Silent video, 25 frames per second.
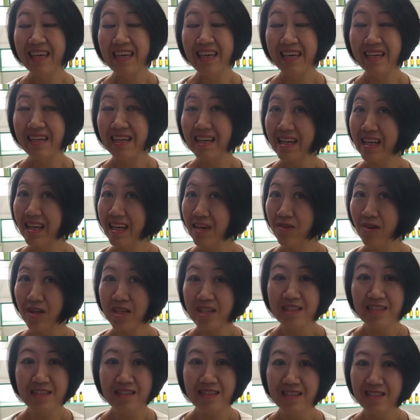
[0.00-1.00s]
Yeah, and it was,
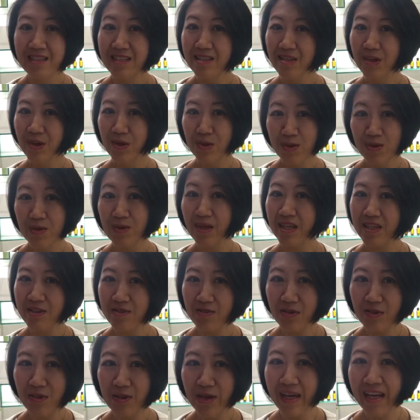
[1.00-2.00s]
was no way so out.
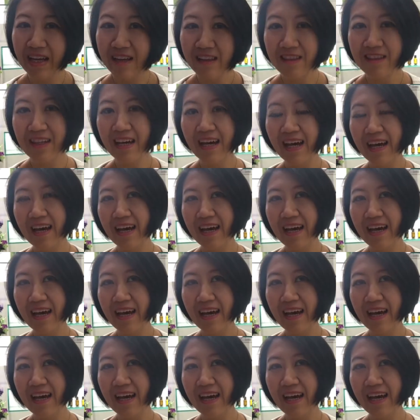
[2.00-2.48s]
stressful, and yeah.